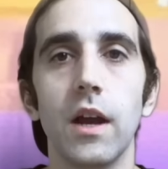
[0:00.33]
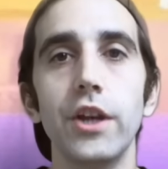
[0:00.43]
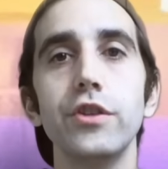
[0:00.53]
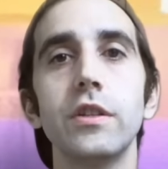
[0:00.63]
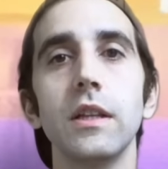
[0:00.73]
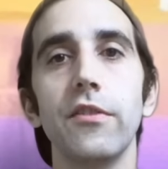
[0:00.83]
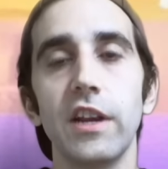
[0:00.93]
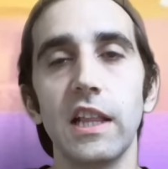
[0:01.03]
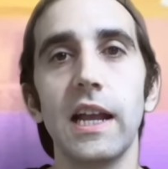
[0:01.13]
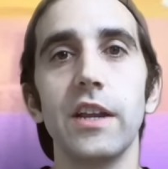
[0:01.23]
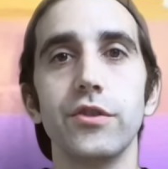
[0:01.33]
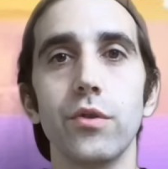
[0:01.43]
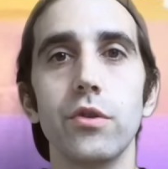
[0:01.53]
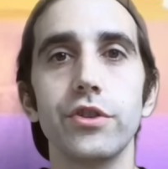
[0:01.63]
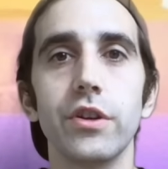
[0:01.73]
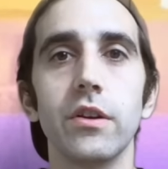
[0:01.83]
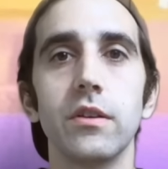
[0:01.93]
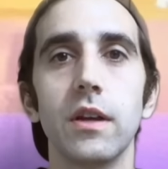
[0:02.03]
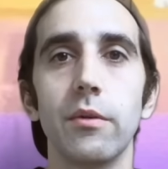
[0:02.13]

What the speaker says: I used to live in Atlanta, Georgia,